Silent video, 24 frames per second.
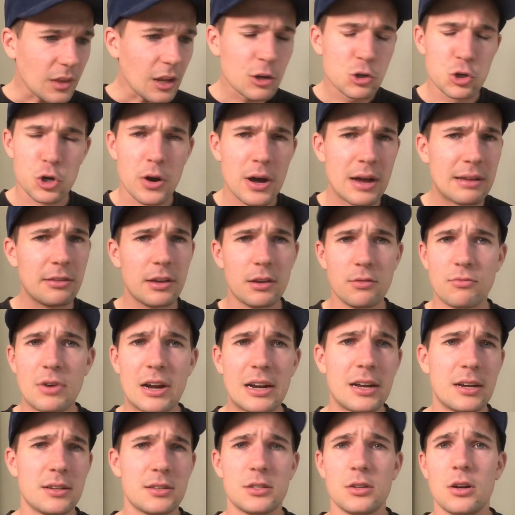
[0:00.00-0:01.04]
triathlete,
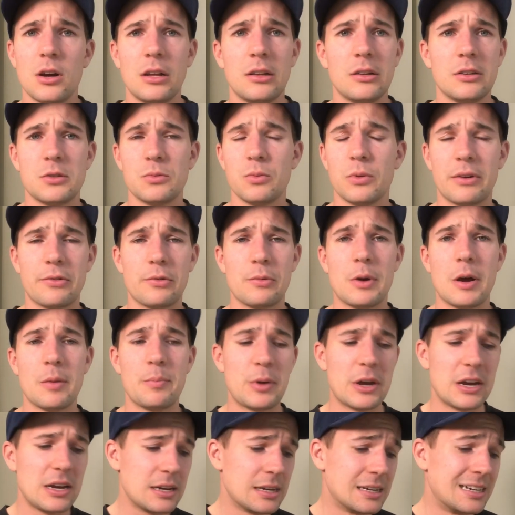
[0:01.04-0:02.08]
runner, cyclist, whatever it might
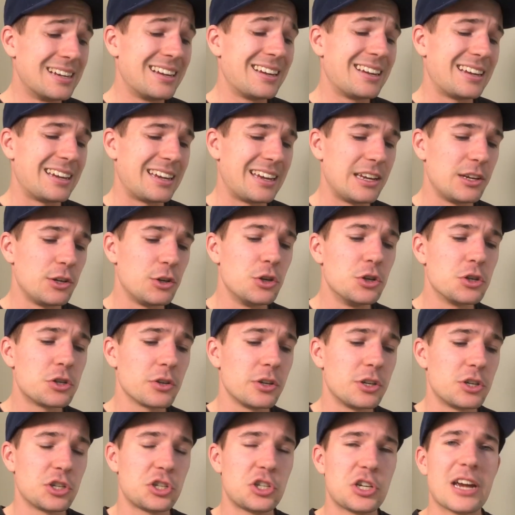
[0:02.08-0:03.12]
be, it
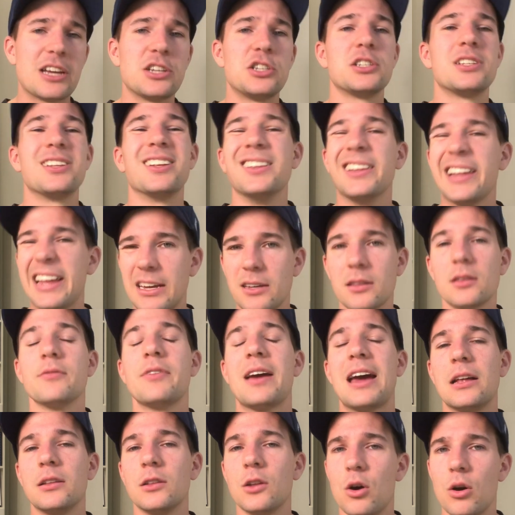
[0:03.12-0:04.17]
usually just changes the length of
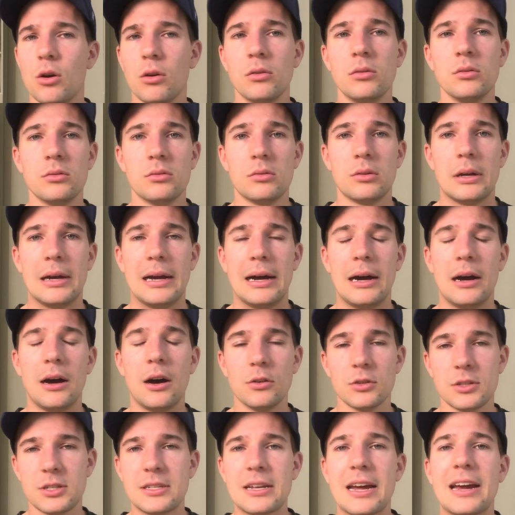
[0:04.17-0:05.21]
how long
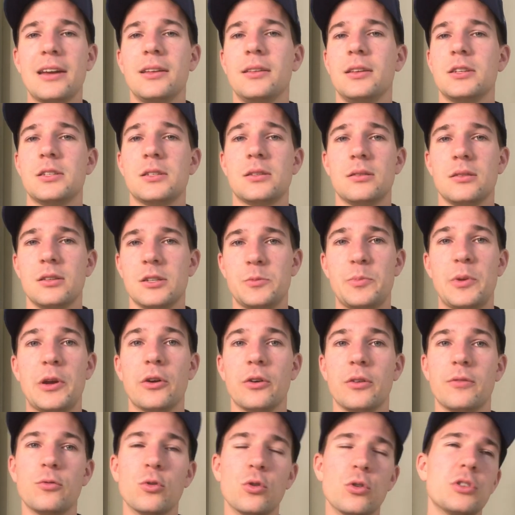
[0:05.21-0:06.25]
I'll stay in this
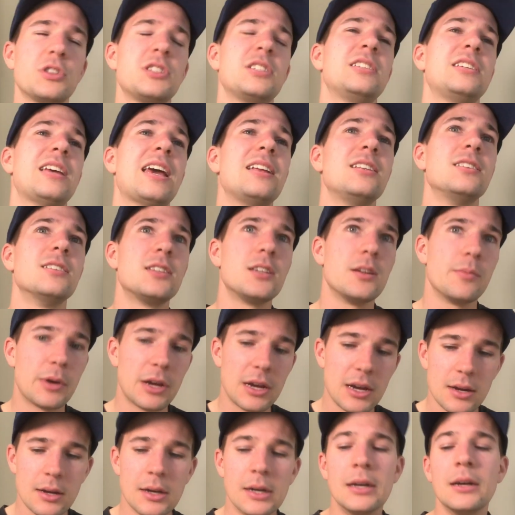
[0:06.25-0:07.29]
period for. It tends to
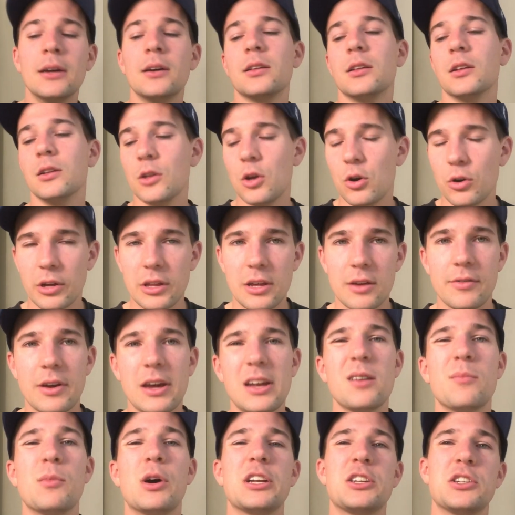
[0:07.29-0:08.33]
be the longer the
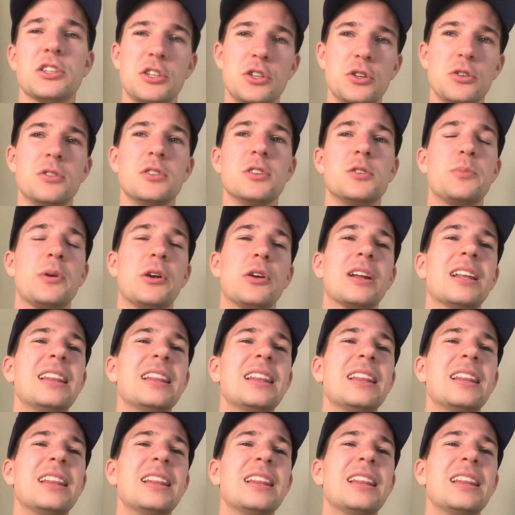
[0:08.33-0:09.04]
event, I might just use this period a